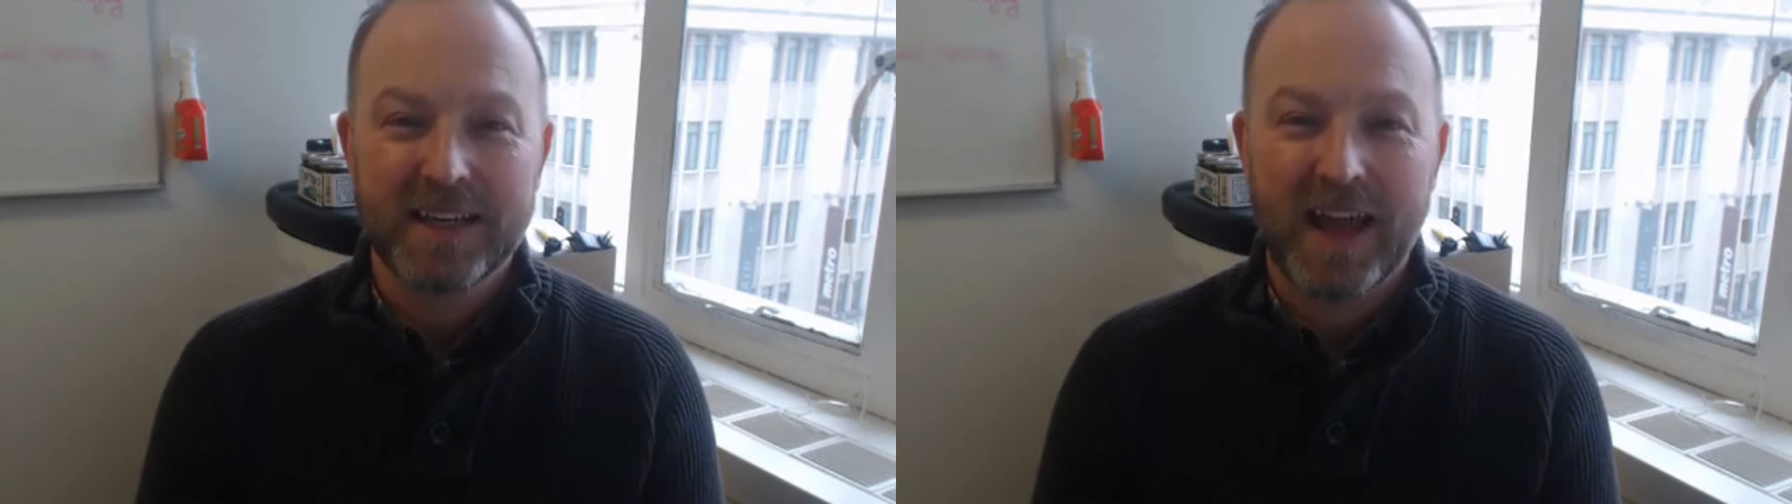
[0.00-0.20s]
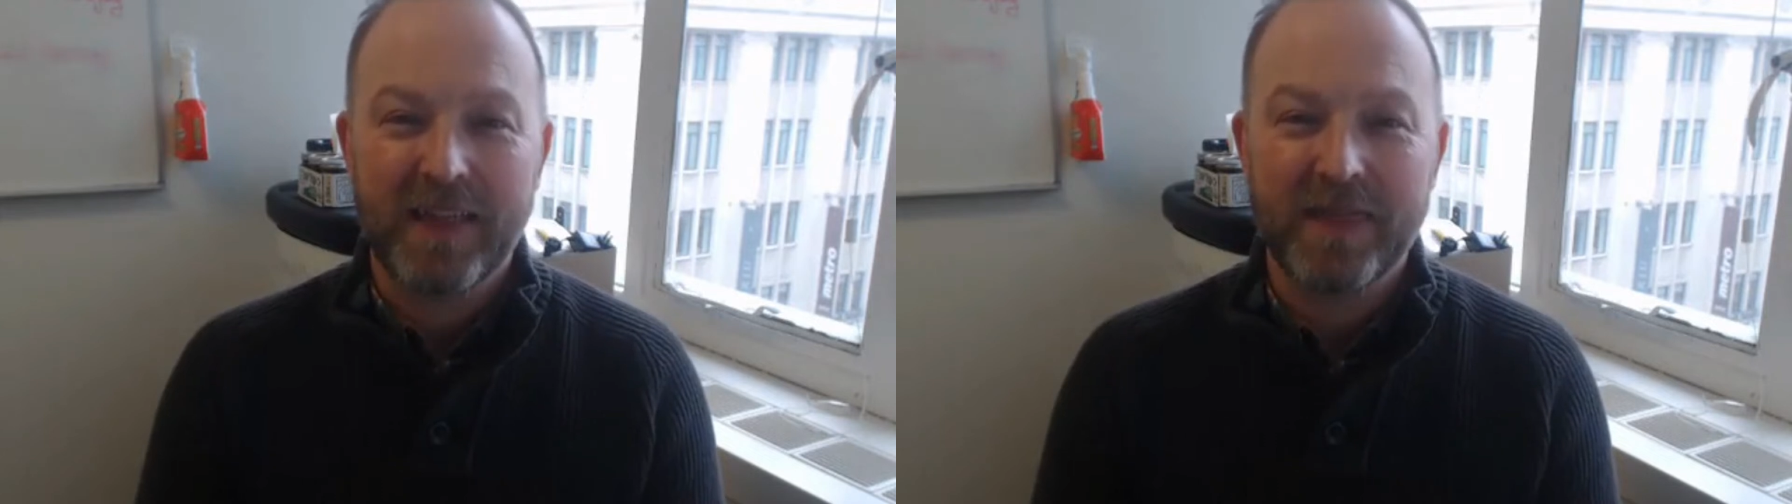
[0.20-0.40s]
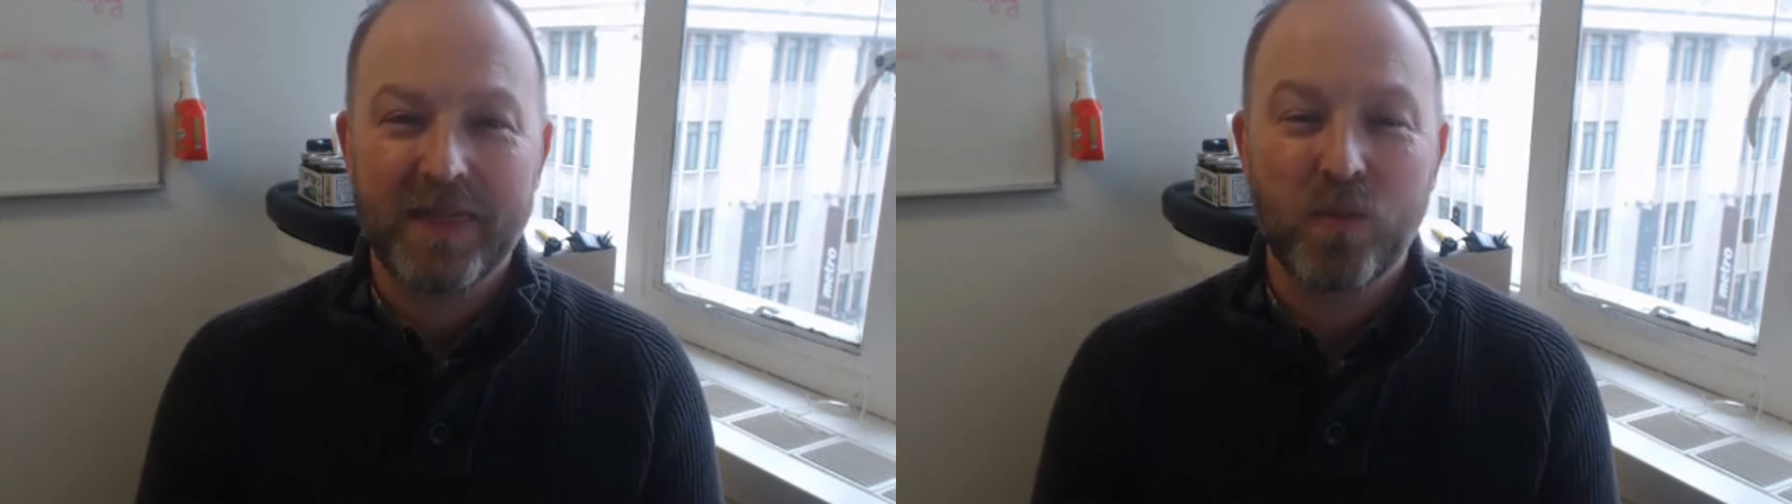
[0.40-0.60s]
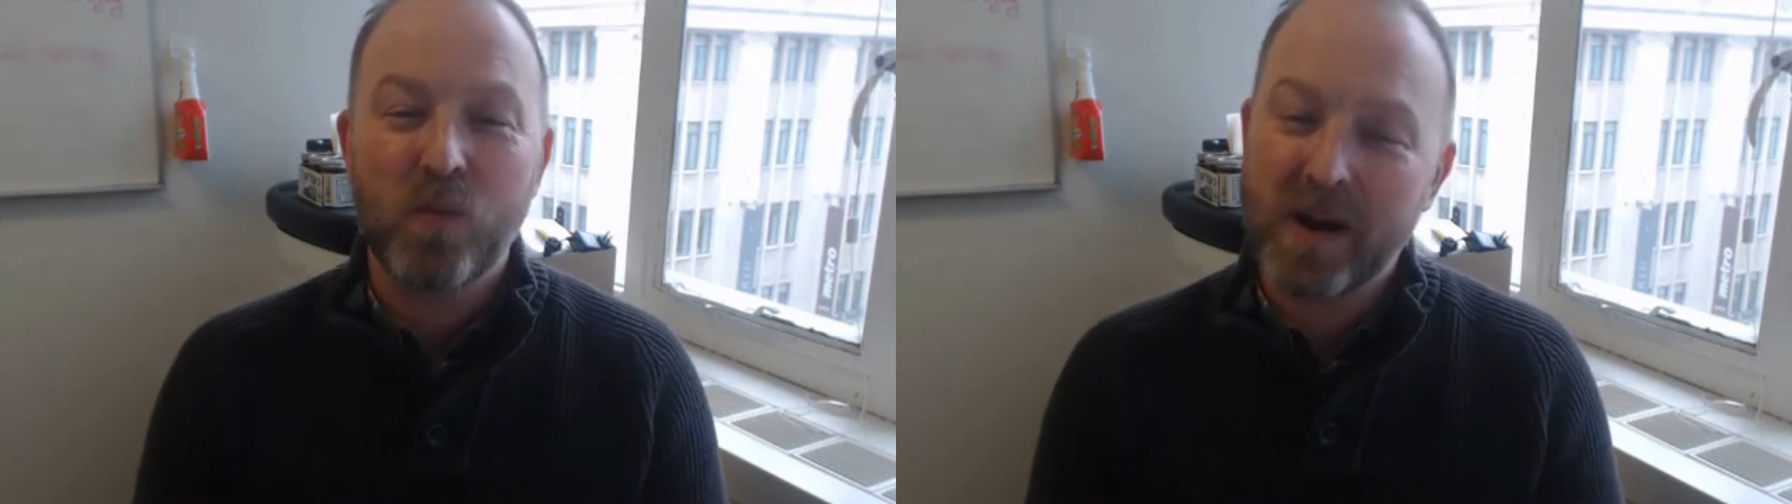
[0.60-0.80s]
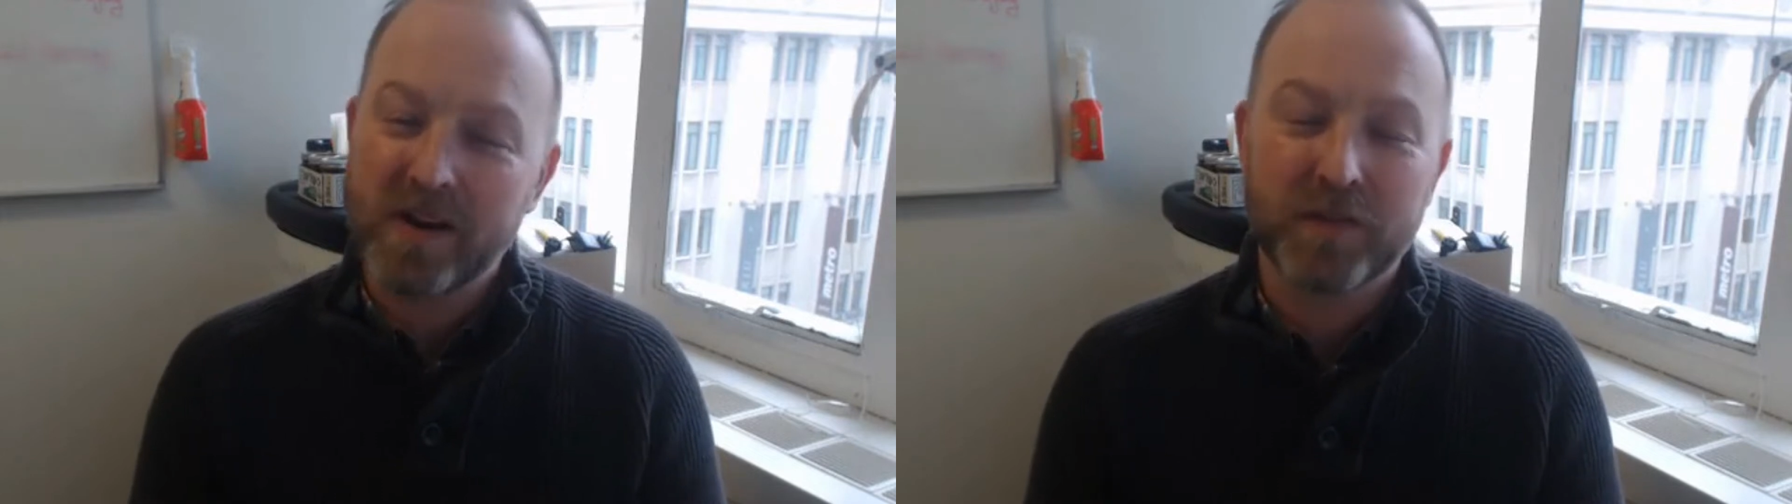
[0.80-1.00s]
and the
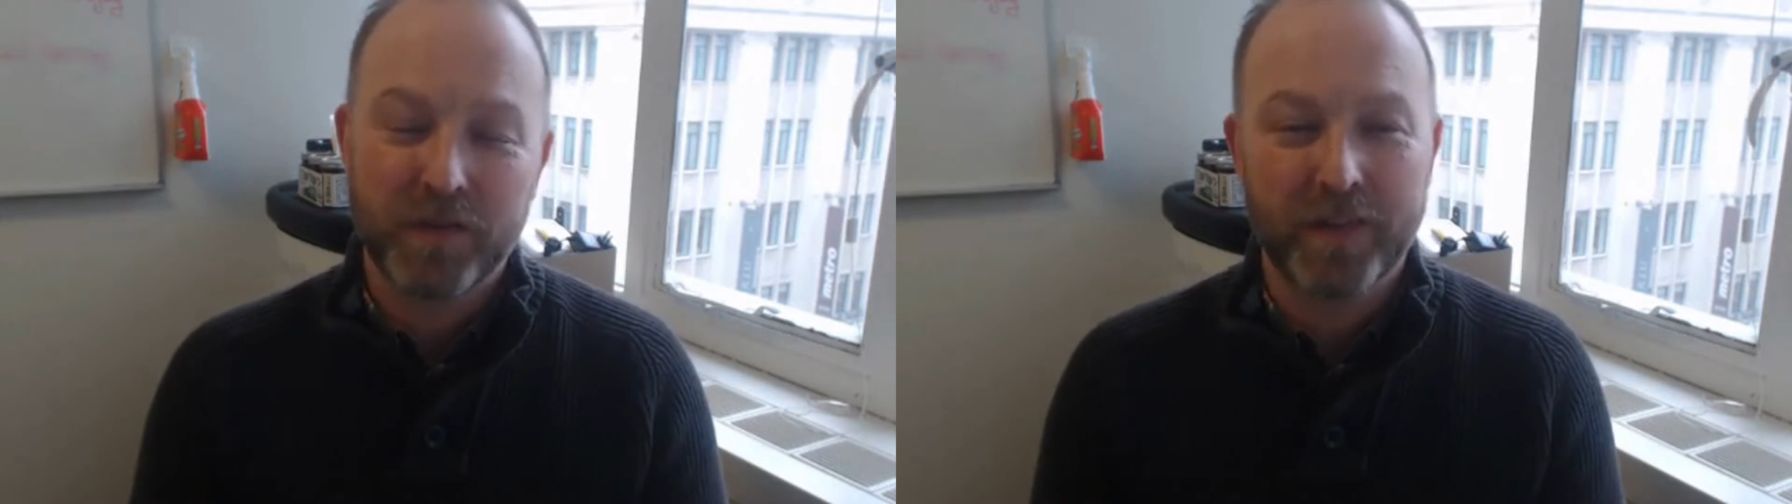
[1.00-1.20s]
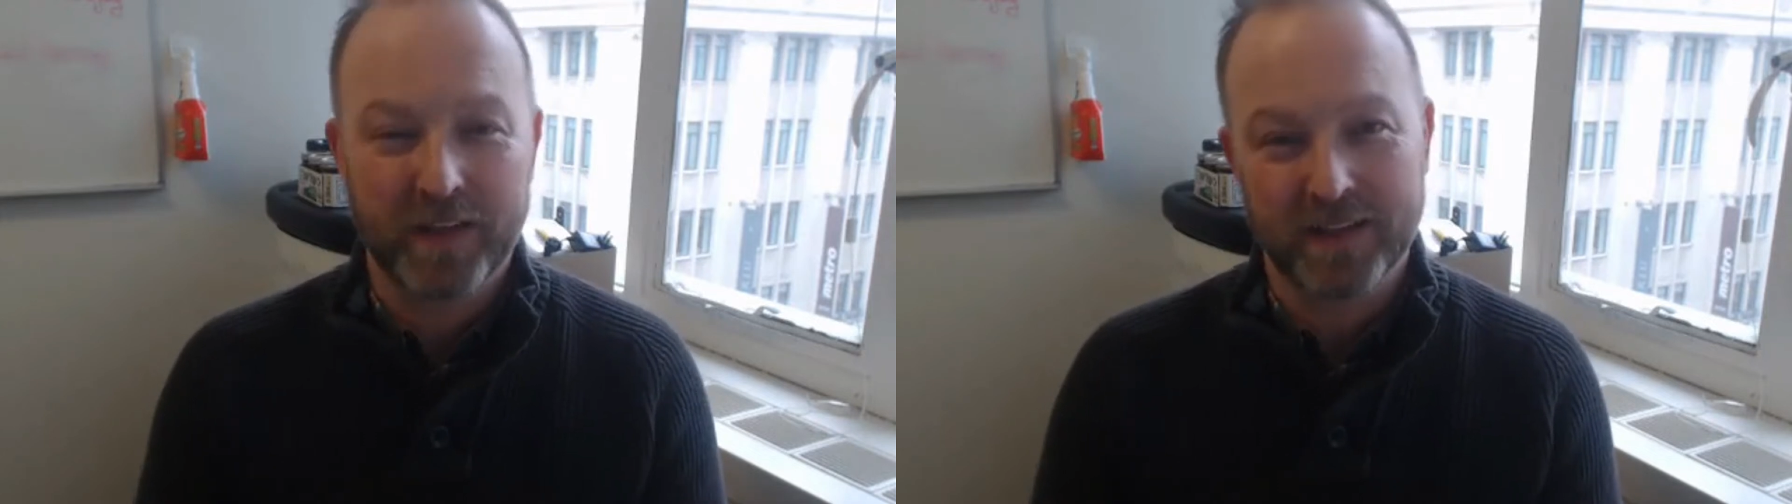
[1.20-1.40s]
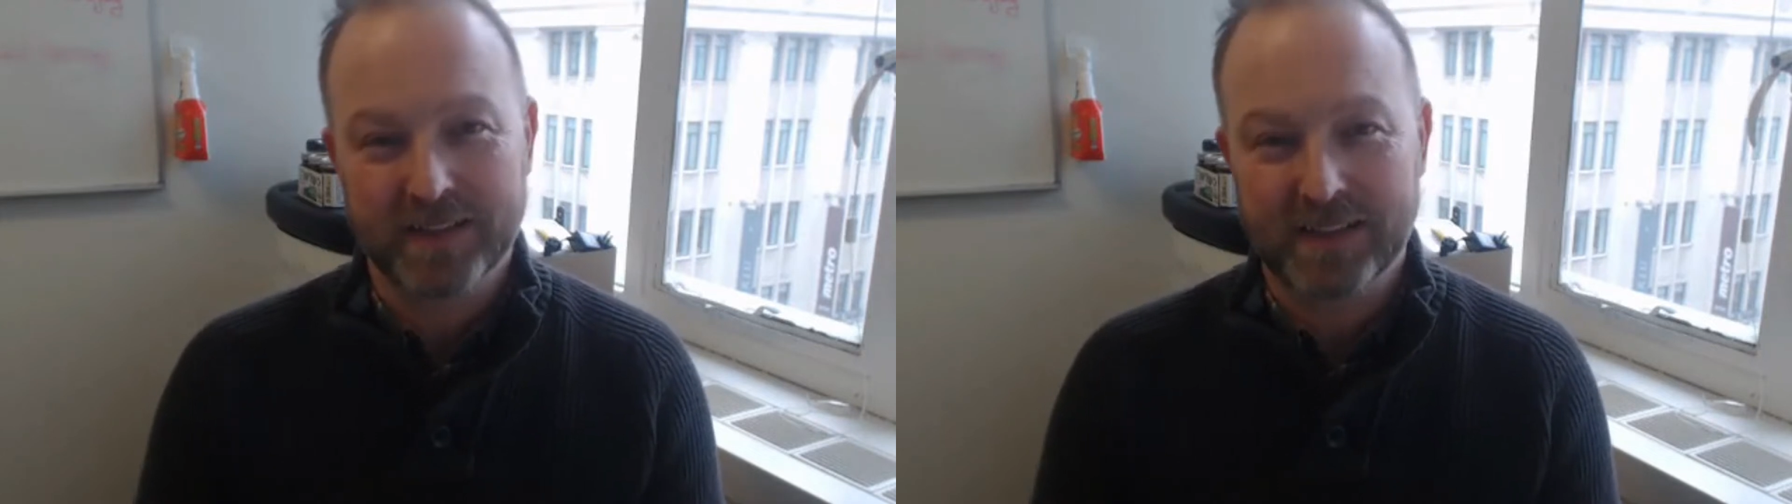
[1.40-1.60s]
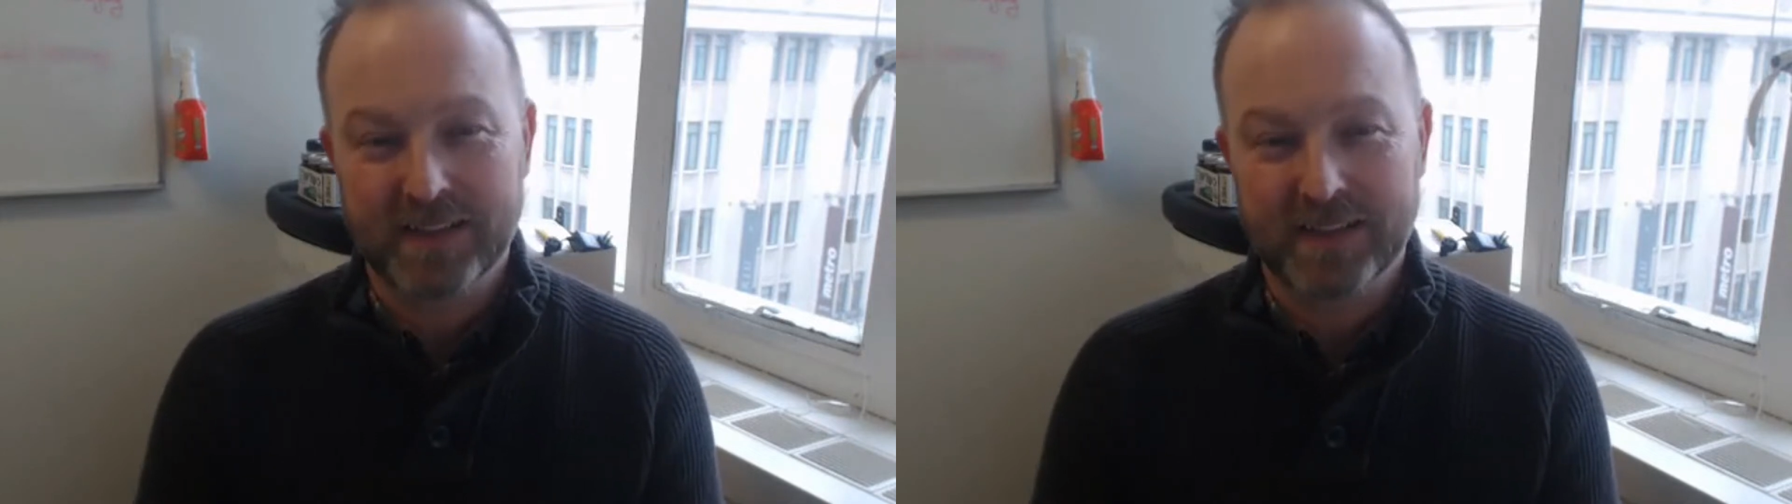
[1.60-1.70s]
wonderful things